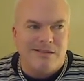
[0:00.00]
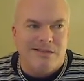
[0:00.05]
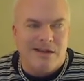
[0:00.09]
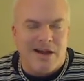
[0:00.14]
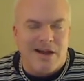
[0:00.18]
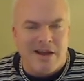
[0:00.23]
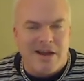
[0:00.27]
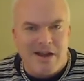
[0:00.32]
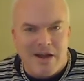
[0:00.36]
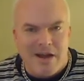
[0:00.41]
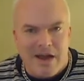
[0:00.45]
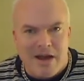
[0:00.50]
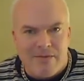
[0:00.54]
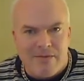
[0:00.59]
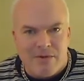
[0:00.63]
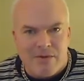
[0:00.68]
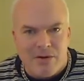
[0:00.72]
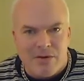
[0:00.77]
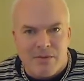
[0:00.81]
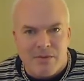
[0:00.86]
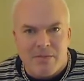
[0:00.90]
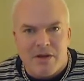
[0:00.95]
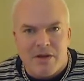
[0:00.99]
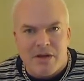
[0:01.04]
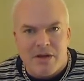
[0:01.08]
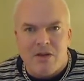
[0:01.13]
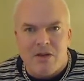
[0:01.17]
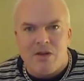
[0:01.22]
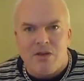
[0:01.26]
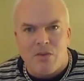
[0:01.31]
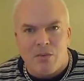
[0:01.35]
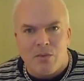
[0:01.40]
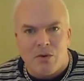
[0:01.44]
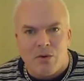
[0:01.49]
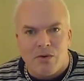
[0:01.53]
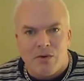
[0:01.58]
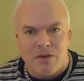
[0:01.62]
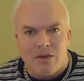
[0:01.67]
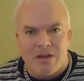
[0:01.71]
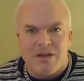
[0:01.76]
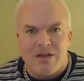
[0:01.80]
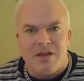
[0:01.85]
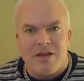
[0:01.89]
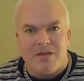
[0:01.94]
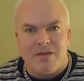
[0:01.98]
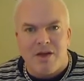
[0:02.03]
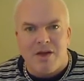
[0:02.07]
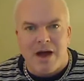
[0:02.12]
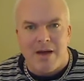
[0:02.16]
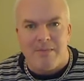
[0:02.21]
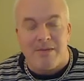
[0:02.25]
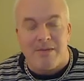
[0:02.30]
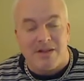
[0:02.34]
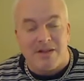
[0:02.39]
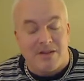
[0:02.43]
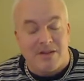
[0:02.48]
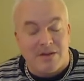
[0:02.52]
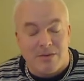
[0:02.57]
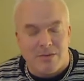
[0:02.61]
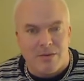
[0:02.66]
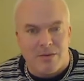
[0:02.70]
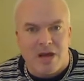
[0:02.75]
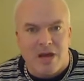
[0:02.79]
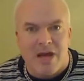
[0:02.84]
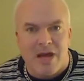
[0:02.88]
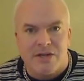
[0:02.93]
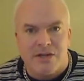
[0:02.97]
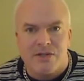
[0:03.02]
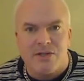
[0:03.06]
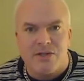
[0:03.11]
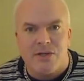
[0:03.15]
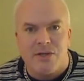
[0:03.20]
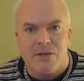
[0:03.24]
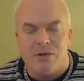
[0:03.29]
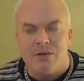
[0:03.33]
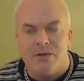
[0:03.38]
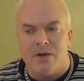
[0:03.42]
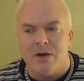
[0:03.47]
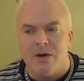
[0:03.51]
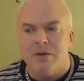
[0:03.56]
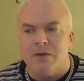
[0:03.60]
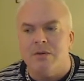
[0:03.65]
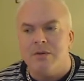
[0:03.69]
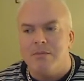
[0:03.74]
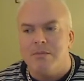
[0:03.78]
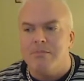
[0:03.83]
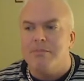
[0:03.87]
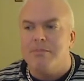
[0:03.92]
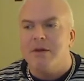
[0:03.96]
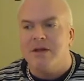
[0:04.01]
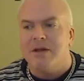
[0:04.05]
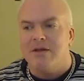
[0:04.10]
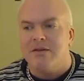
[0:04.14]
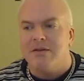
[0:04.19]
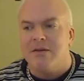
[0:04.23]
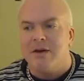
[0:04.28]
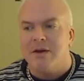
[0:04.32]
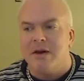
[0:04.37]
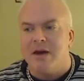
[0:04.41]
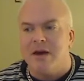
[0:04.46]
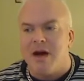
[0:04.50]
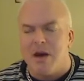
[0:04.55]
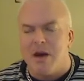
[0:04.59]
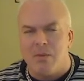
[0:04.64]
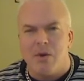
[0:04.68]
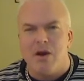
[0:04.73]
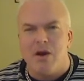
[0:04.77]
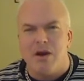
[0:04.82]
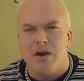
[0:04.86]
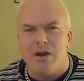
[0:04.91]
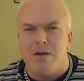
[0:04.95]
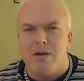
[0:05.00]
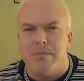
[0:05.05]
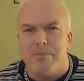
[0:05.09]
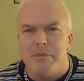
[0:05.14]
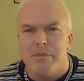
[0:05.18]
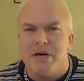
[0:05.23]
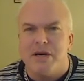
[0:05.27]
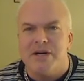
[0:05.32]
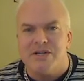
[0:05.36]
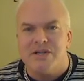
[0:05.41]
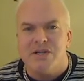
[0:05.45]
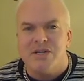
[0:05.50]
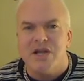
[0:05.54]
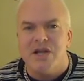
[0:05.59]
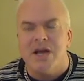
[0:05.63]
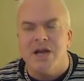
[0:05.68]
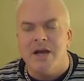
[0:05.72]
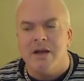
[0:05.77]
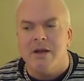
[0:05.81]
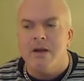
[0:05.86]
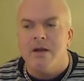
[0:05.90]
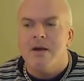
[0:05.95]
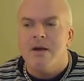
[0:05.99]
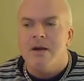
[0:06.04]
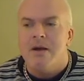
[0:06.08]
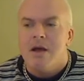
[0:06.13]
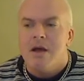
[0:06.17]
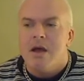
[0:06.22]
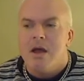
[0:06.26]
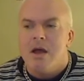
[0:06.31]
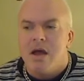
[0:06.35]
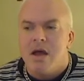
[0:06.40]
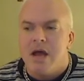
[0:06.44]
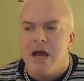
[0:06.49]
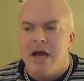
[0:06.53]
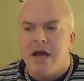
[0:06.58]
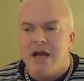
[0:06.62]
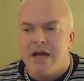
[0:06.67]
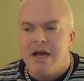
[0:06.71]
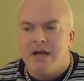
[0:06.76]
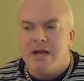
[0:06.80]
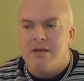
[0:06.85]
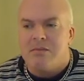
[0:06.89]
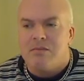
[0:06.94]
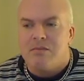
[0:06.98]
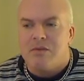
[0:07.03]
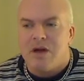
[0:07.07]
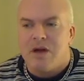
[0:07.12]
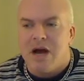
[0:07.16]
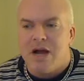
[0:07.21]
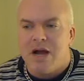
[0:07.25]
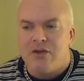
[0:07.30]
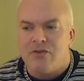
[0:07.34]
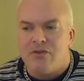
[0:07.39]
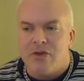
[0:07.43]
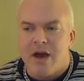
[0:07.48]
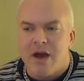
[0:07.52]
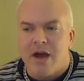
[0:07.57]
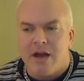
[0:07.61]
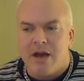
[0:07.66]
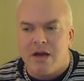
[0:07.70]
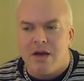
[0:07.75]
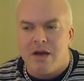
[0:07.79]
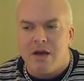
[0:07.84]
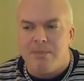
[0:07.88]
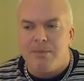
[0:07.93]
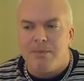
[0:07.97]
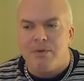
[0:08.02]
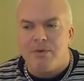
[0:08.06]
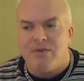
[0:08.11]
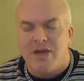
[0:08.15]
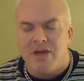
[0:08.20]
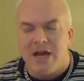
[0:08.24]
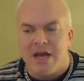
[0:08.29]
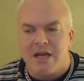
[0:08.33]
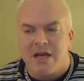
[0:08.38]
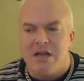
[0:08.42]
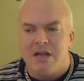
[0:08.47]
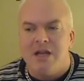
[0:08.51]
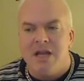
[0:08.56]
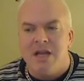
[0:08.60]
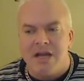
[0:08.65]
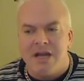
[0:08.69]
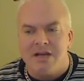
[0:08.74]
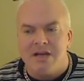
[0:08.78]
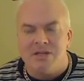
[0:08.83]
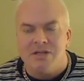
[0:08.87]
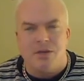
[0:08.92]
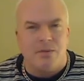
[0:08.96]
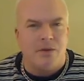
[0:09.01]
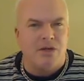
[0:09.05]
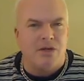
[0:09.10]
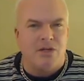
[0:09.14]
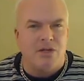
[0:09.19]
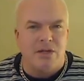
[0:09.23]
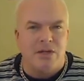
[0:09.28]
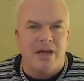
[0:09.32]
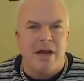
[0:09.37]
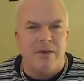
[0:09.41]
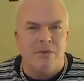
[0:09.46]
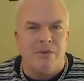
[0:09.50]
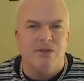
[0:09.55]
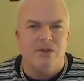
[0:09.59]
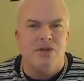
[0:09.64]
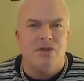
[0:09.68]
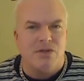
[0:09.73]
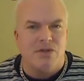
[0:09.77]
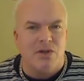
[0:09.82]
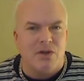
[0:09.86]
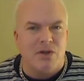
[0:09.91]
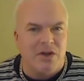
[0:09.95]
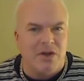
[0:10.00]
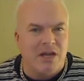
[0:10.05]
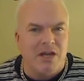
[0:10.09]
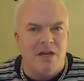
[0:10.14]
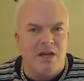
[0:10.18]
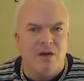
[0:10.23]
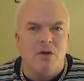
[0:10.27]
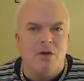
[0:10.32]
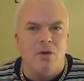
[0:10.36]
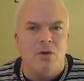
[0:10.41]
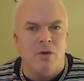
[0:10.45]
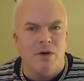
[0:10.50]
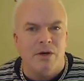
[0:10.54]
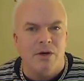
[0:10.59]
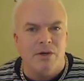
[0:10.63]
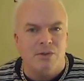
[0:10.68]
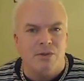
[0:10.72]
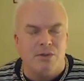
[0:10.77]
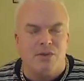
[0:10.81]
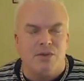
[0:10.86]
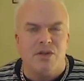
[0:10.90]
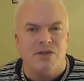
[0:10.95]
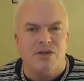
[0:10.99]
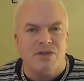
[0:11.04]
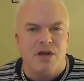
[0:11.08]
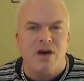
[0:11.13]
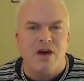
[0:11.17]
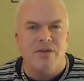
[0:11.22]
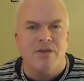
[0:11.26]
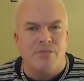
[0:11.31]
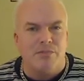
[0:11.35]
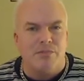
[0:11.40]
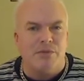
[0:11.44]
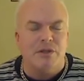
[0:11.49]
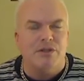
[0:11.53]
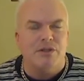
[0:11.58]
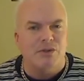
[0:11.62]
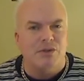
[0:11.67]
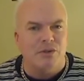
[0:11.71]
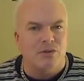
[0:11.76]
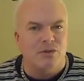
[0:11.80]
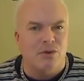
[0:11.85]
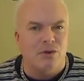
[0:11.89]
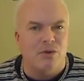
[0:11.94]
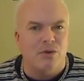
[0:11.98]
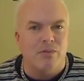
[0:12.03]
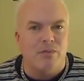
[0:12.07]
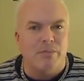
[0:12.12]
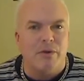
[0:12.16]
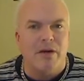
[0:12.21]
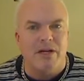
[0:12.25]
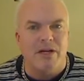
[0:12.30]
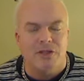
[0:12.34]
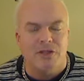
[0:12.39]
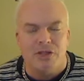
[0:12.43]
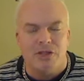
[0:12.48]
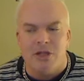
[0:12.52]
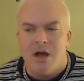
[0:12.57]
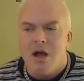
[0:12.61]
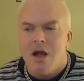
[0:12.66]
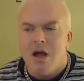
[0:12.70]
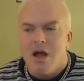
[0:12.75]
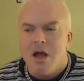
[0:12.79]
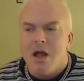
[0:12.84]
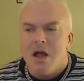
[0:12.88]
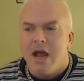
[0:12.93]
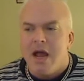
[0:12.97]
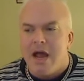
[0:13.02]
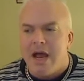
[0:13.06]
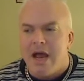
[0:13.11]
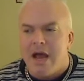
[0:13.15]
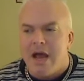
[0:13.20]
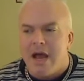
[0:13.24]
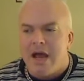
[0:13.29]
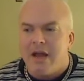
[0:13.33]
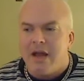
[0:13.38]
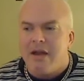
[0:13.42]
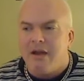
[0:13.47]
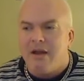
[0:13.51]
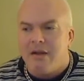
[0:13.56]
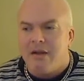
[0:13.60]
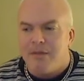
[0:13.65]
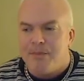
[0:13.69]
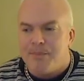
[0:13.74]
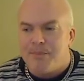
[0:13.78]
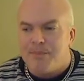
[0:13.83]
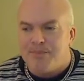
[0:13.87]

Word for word: I didn't have all the money in the world at that time, and kind of still don't, but uh, I wanted to bust in. And I tried a couple techniques. Originally, I was just cleaning coils with a soft bristle toothbrush and